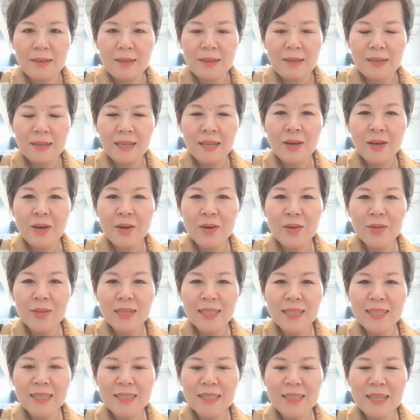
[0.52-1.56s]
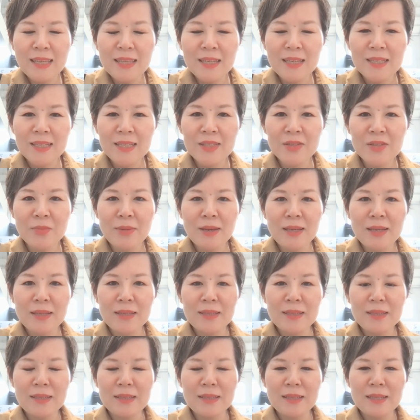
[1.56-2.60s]
Hello, ladies and
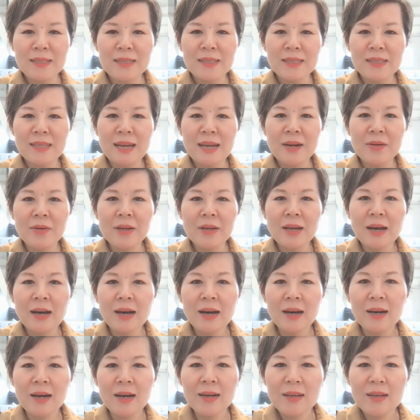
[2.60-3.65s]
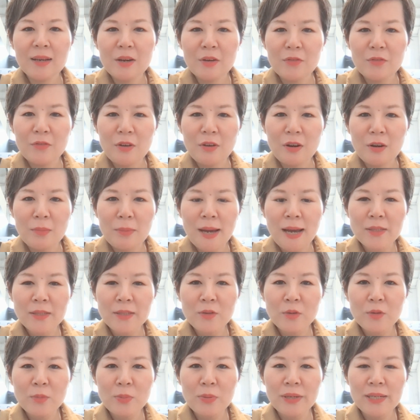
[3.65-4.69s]
gentlemen. This is Erica from
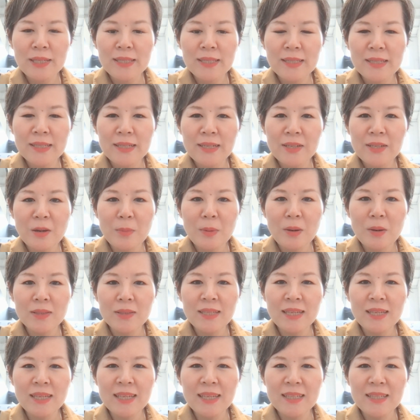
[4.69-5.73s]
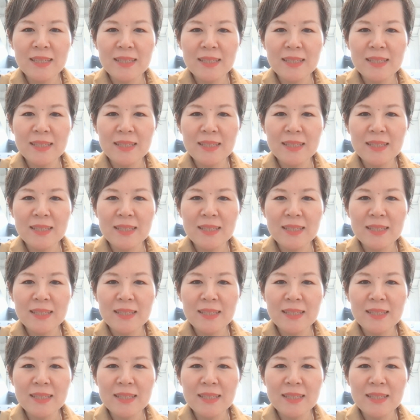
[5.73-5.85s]
HSOAR Precision Robotics.